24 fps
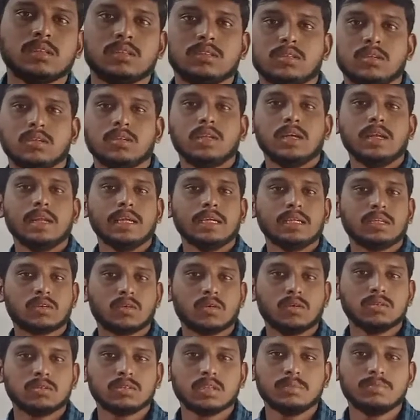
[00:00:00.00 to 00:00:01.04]
so the next
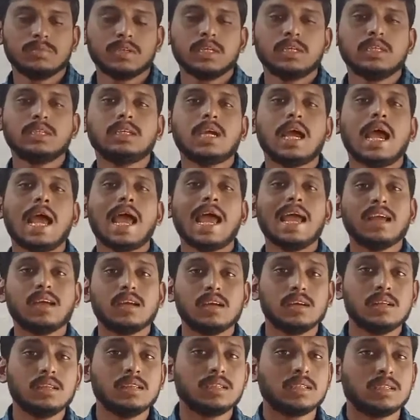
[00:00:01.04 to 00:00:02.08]
concept is
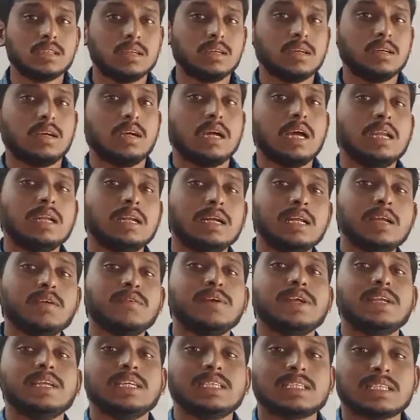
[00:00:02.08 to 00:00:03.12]
angles. Already we
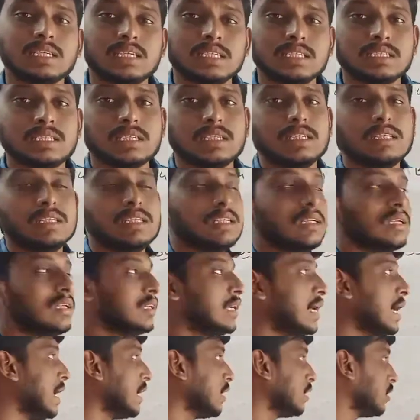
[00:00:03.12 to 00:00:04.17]
discussed in the
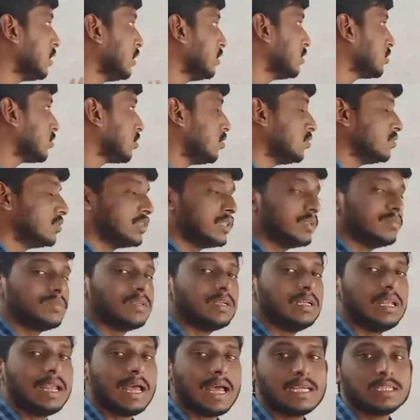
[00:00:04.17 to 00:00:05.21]
angles concept in
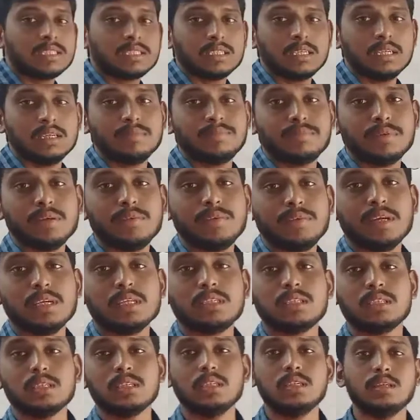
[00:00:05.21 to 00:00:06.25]
last year, previous
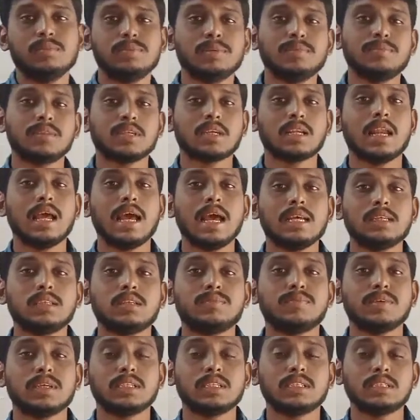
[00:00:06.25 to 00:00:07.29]
5th class,
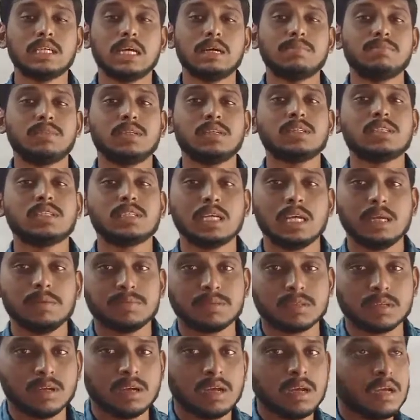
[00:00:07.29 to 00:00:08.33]
first chapter, shapes.
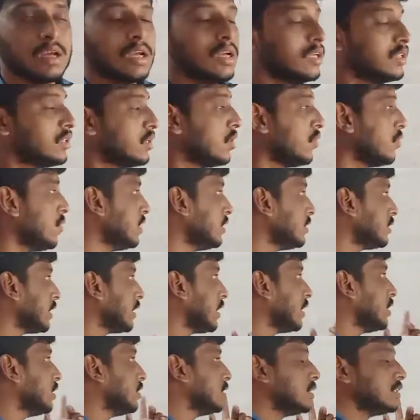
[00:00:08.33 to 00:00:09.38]
So once again
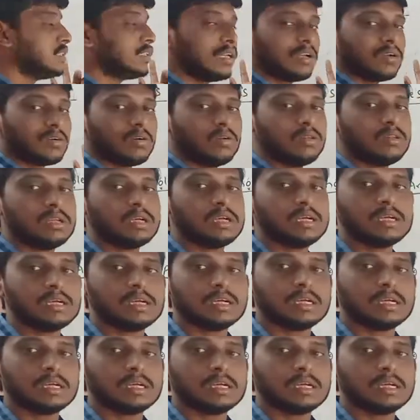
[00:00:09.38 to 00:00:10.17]
I just recall the